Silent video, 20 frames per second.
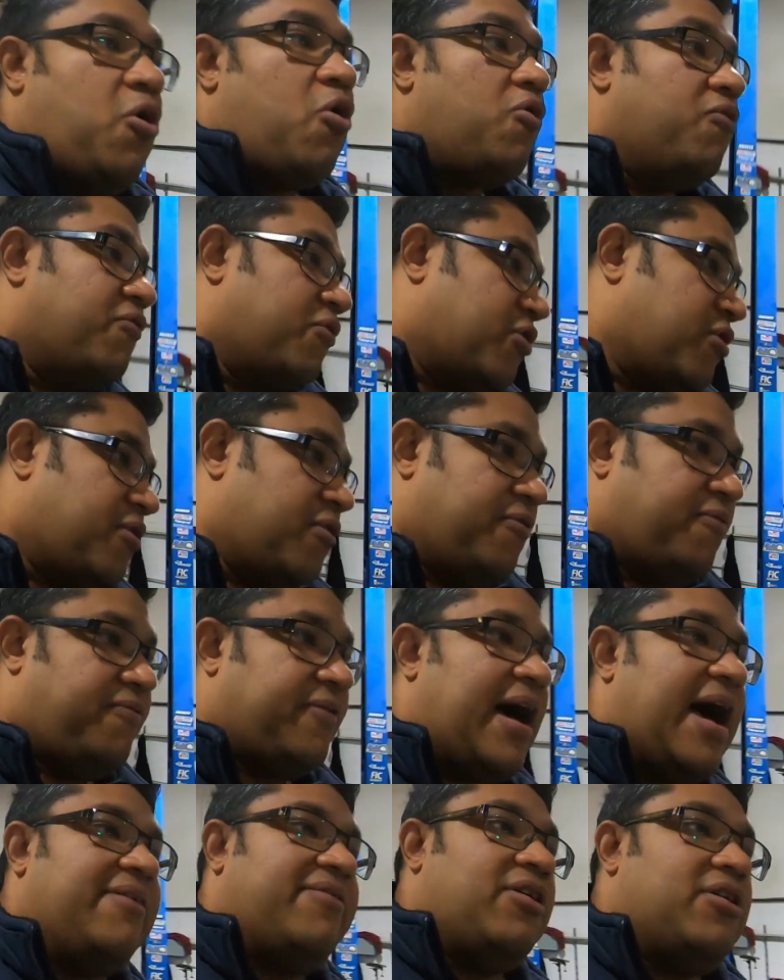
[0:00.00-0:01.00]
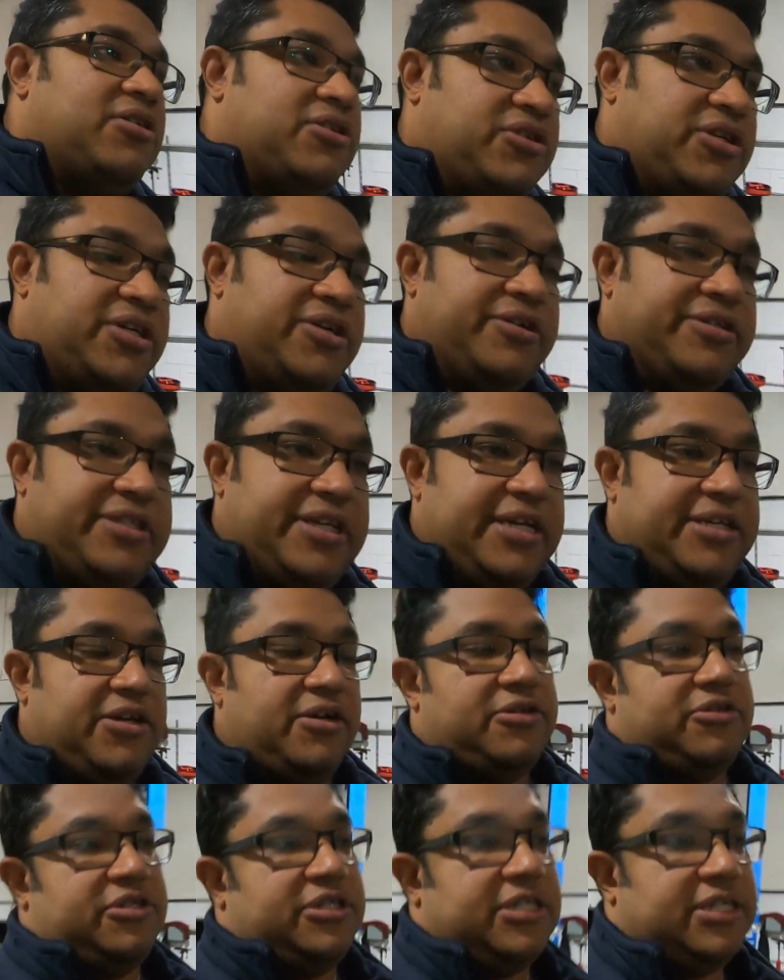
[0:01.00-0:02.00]
over 500 or
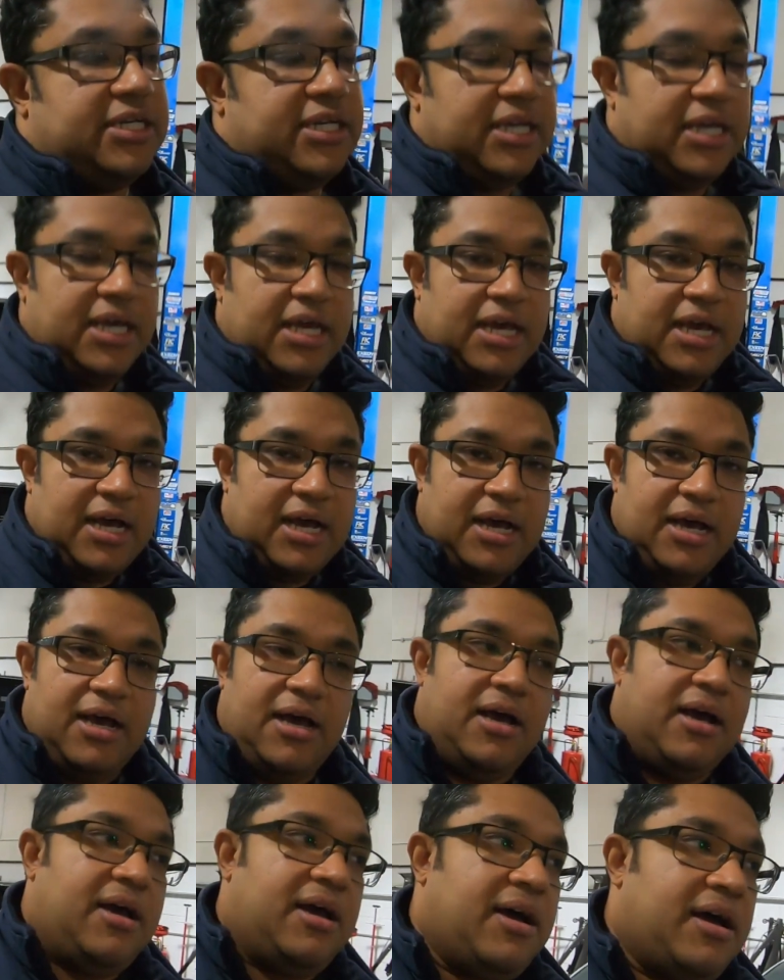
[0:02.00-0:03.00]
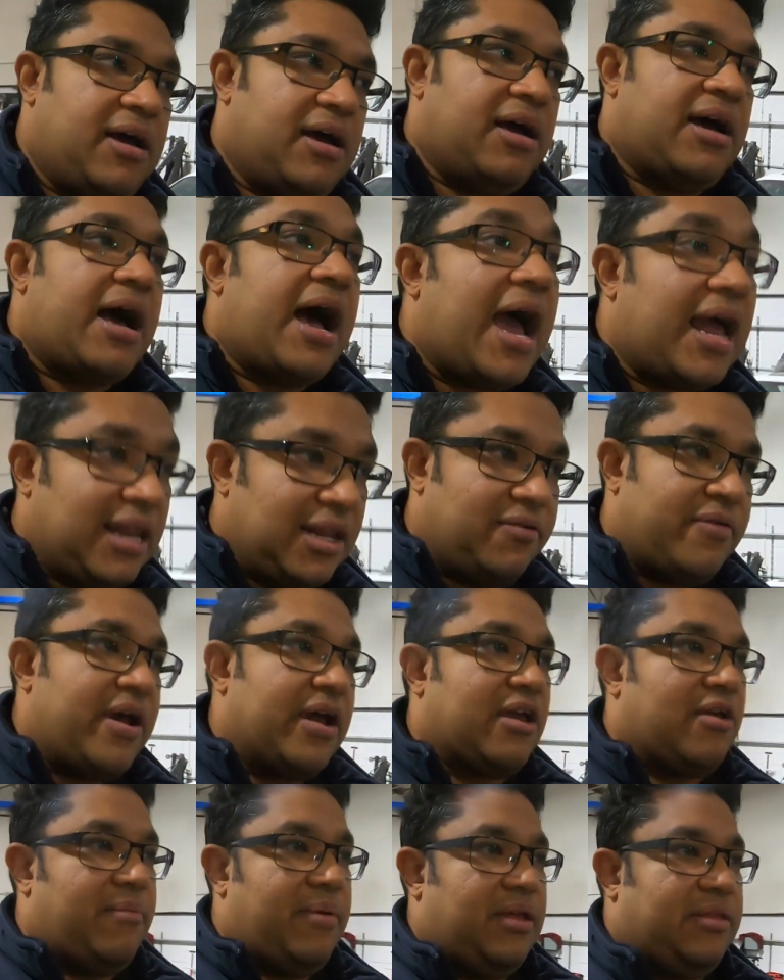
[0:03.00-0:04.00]
600, highly
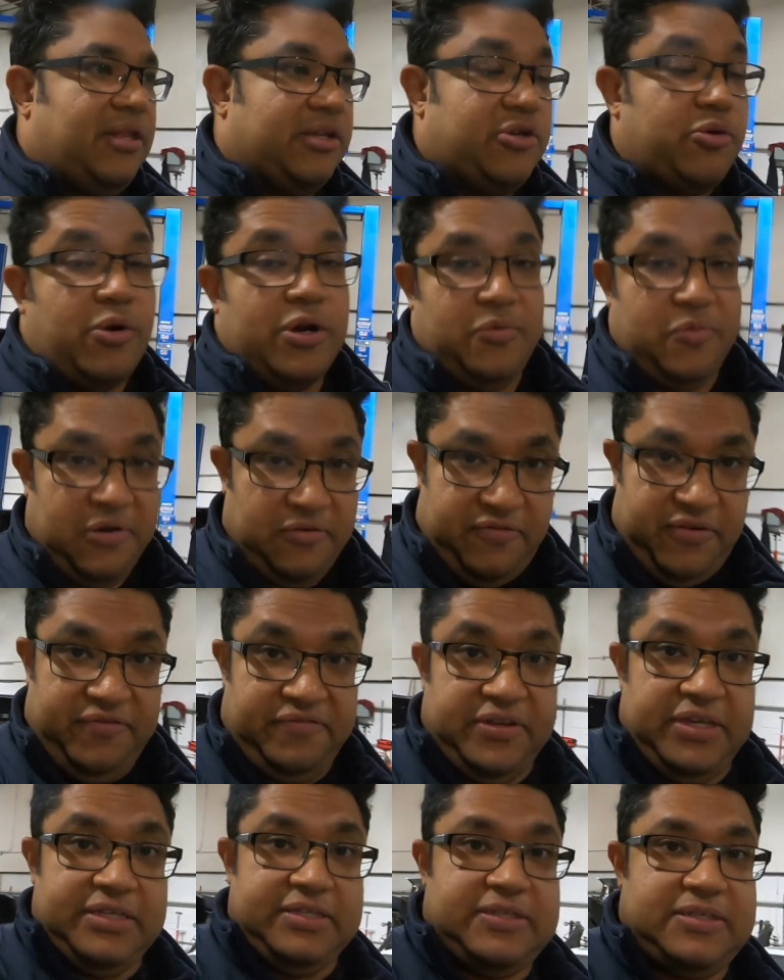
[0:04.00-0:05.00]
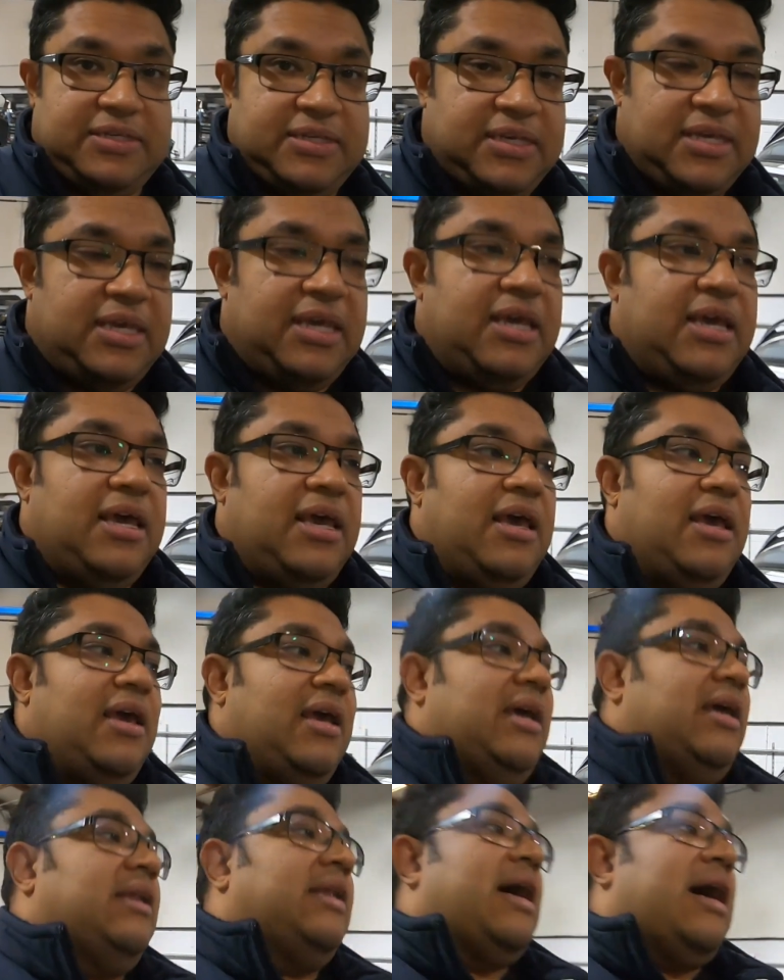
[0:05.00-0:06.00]
recommend the 2150s.
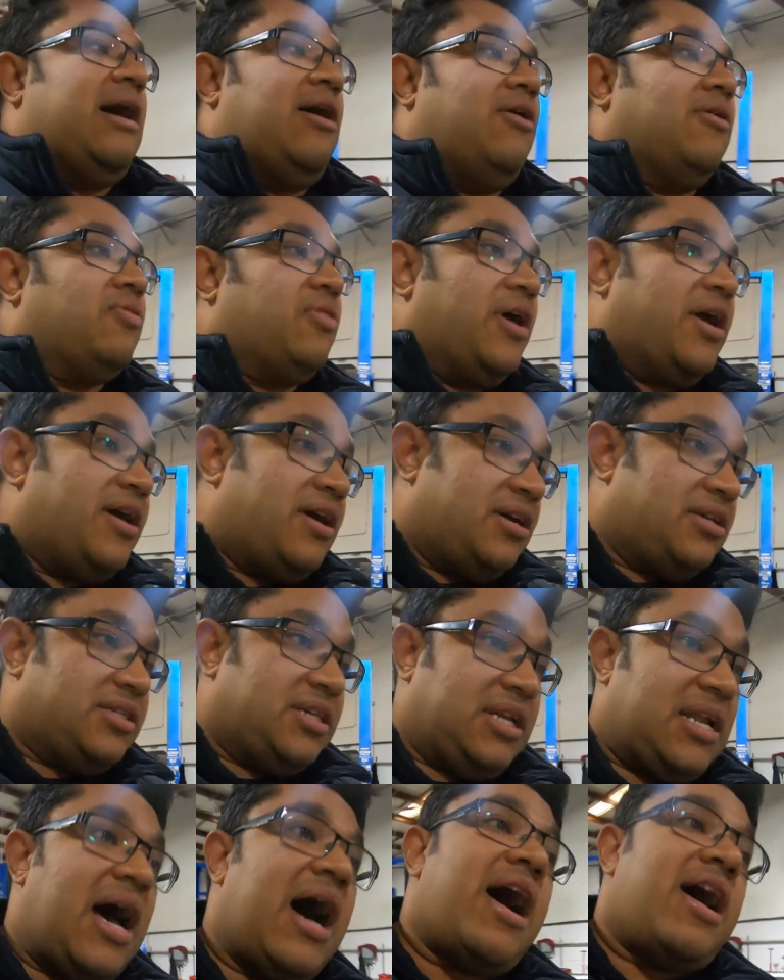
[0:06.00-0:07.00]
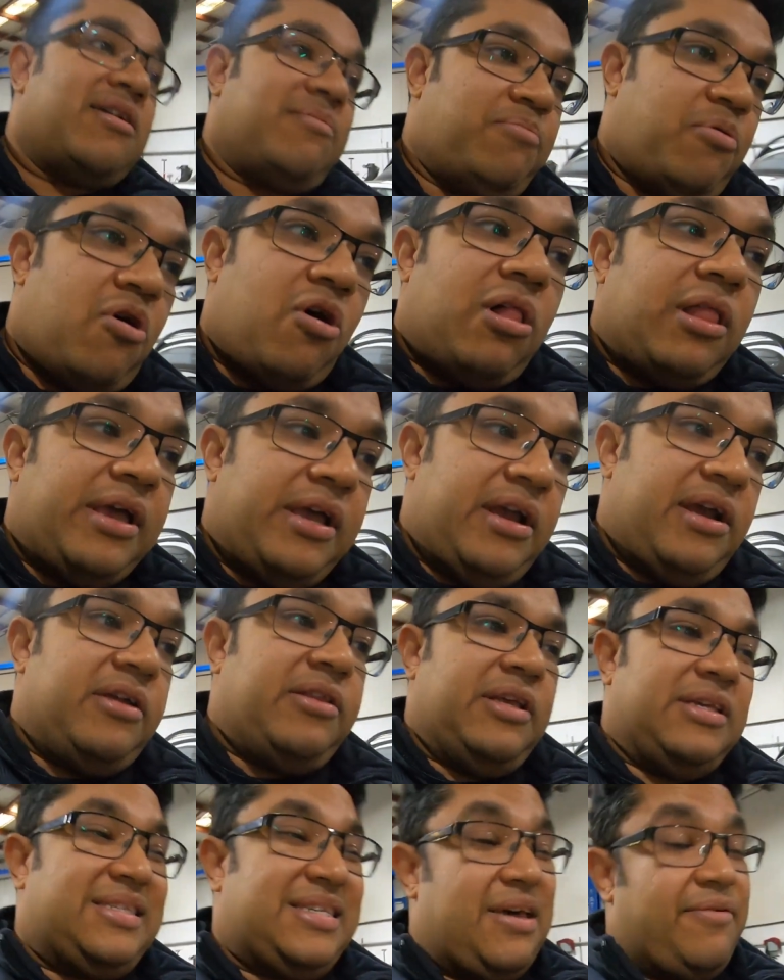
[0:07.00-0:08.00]
Now, there's an oddball here,
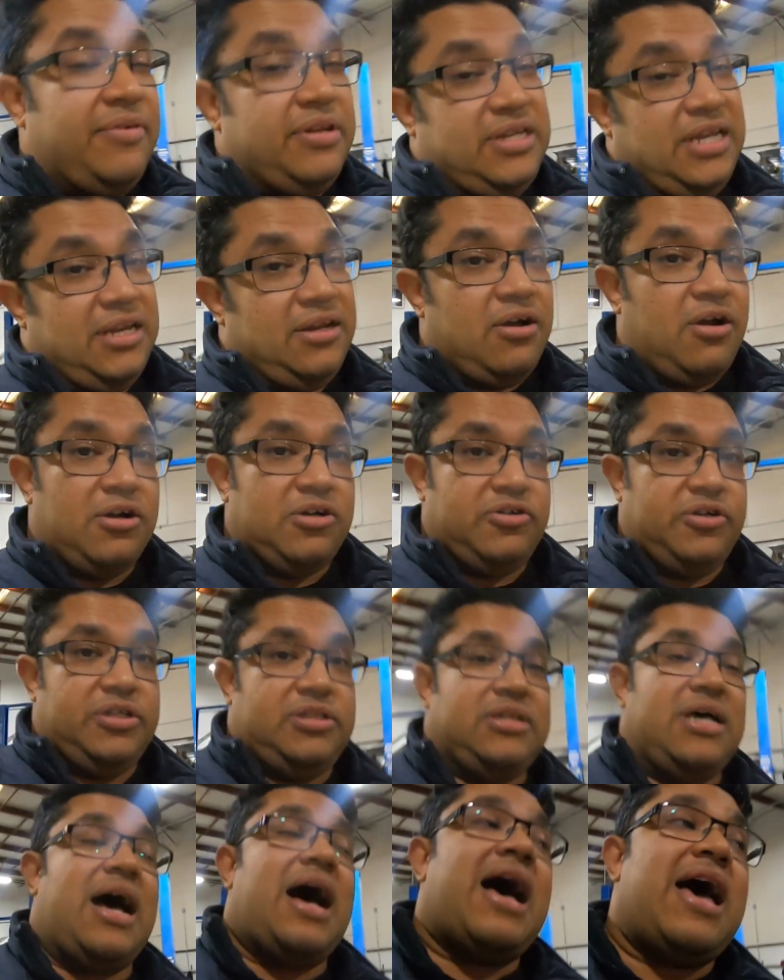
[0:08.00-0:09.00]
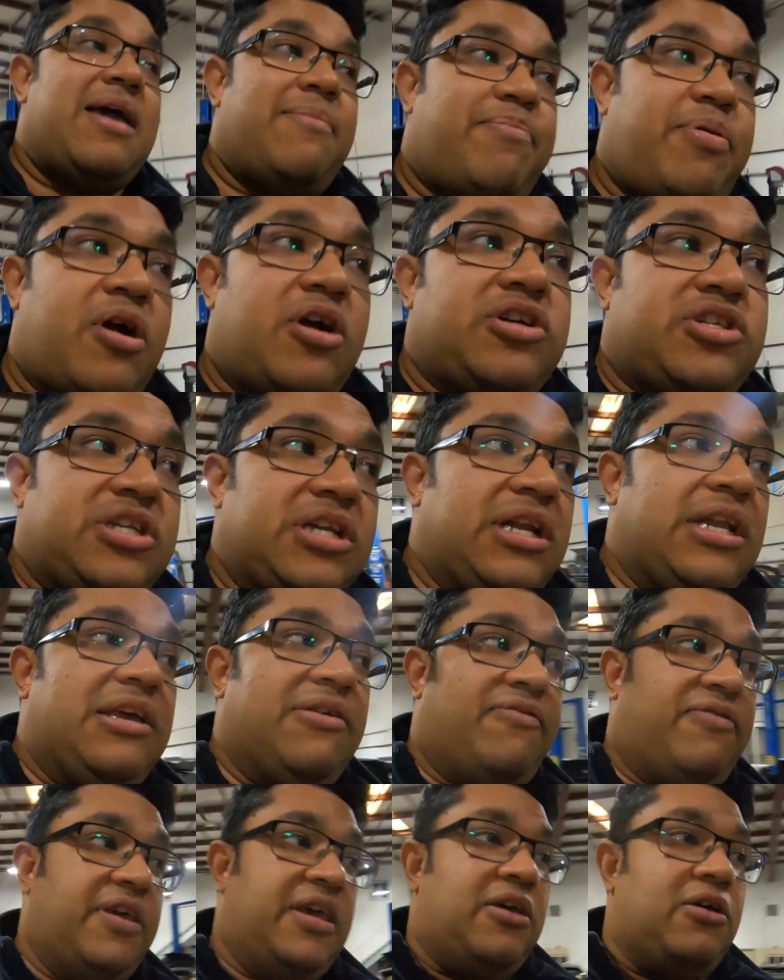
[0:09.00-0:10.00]
the 1700s. I personally
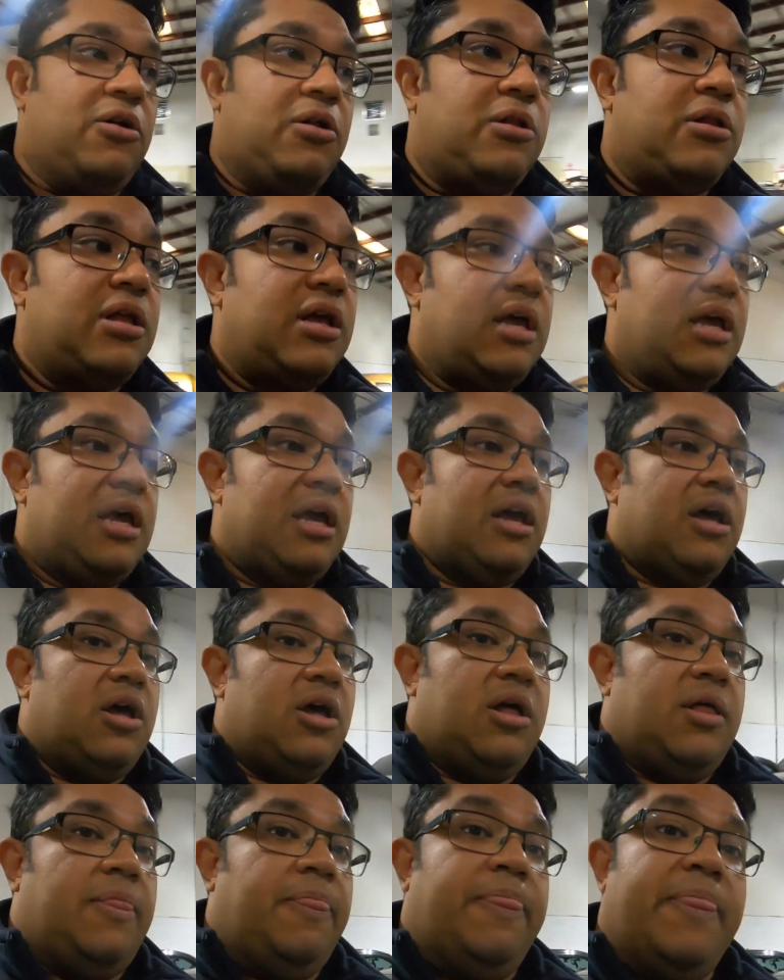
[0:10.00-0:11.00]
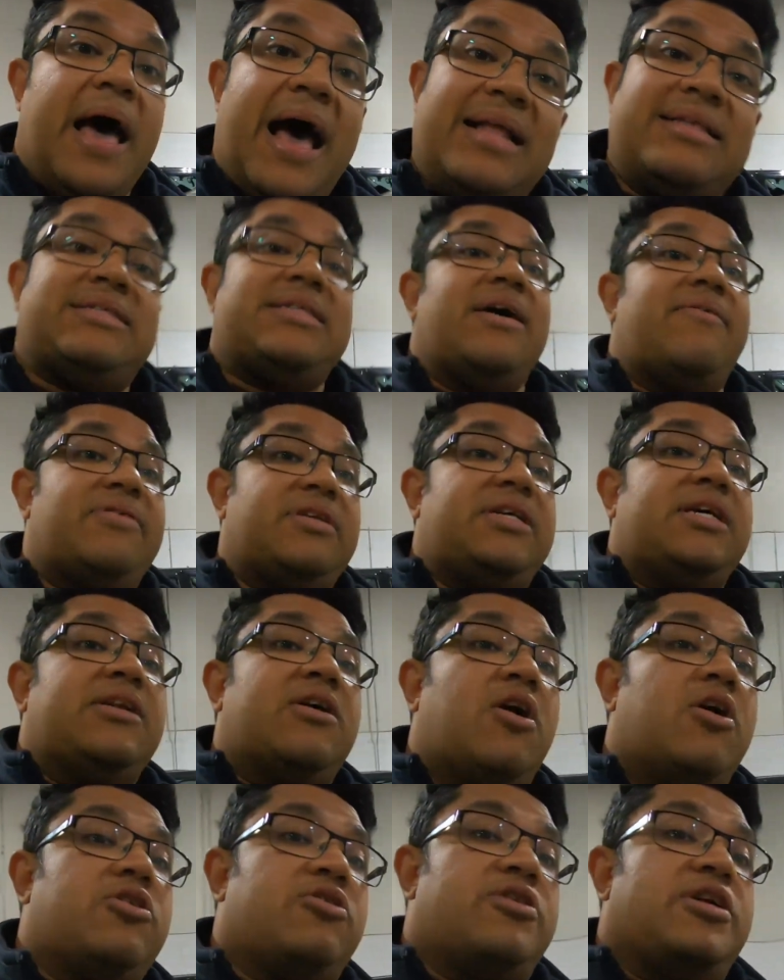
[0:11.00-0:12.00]
feel that
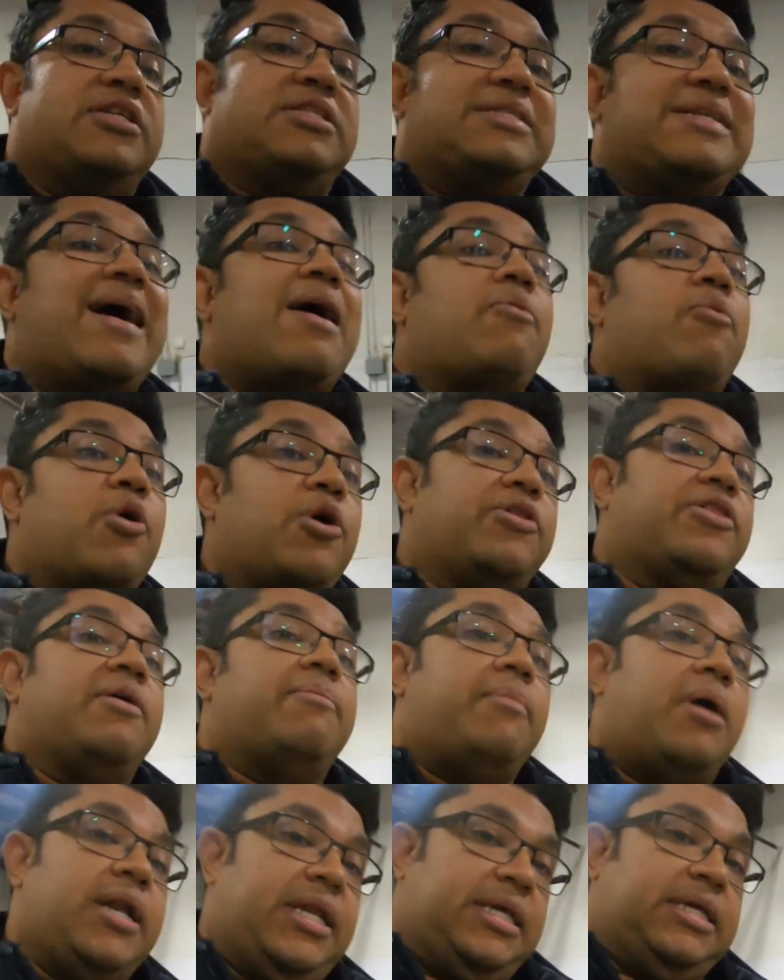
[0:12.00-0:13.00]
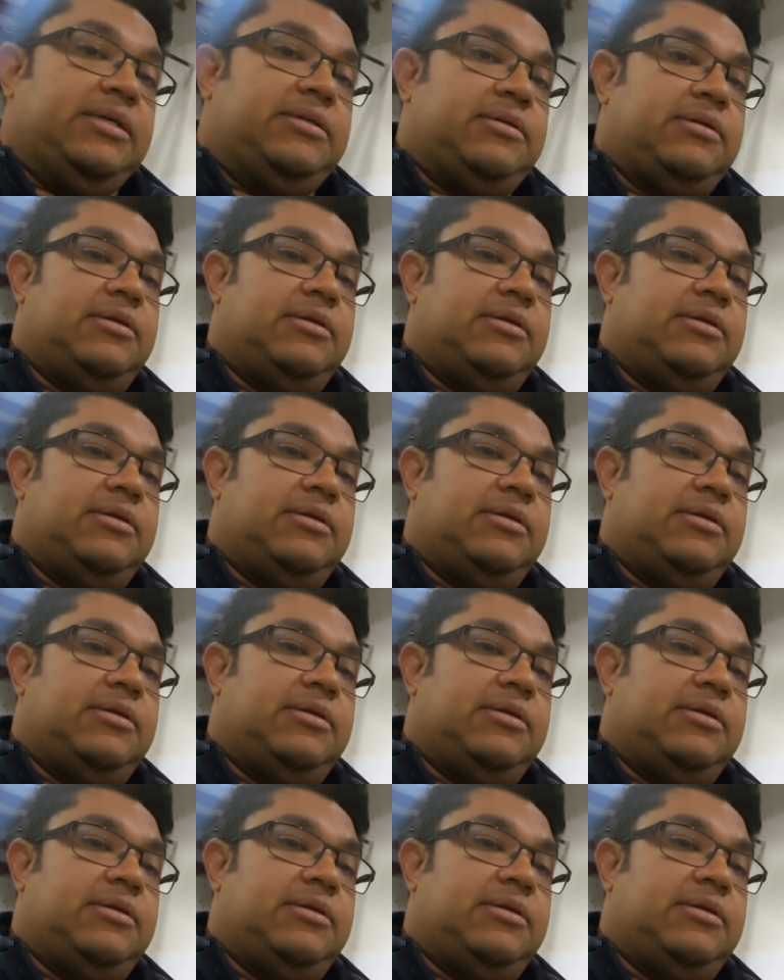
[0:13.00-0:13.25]
1700 is not worth the money